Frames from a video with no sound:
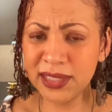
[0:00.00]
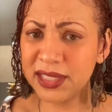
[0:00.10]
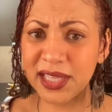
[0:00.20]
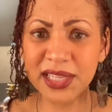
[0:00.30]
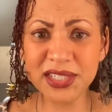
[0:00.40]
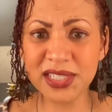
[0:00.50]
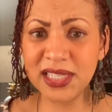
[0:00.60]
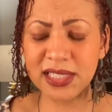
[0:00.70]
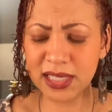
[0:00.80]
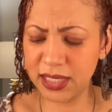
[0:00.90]
And they just
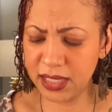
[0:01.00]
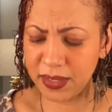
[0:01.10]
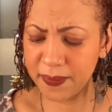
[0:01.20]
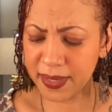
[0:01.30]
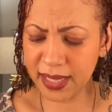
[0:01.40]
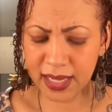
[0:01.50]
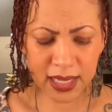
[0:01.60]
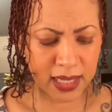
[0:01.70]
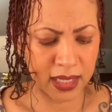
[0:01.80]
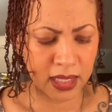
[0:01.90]
need done anyway.
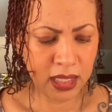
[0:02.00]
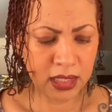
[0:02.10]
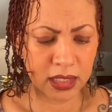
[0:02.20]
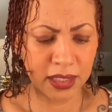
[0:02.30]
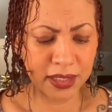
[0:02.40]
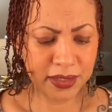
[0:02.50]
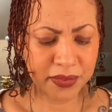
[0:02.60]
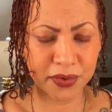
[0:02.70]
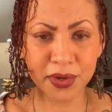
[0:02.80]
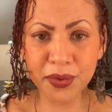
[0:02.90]
They need
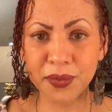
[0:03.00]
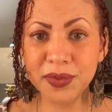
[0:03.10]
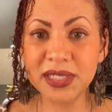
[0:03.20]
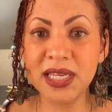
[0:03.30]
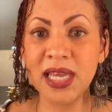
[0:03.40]
another coat.